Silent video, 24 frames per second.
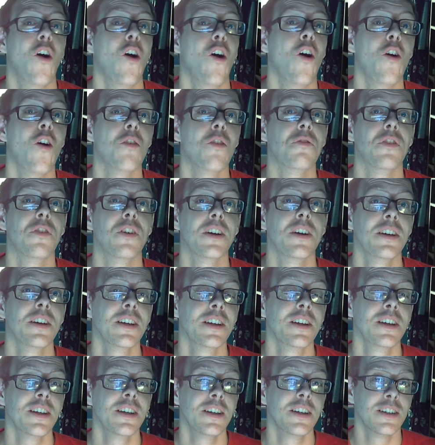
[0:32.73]
of
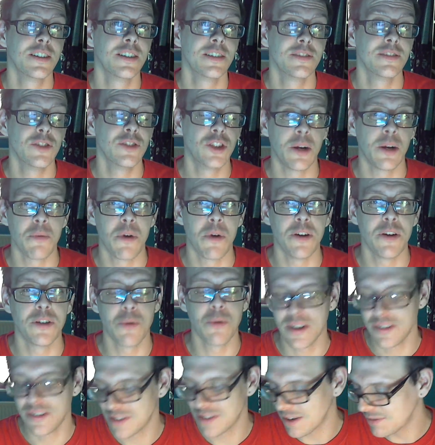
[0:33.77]
January
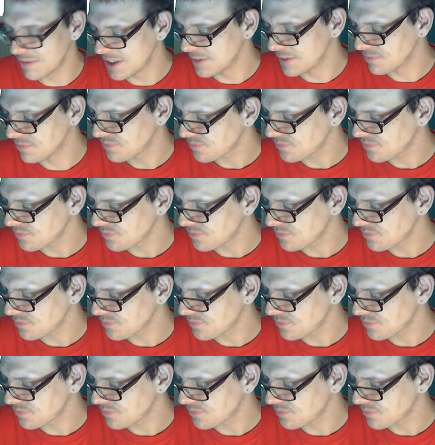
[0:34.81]
2017.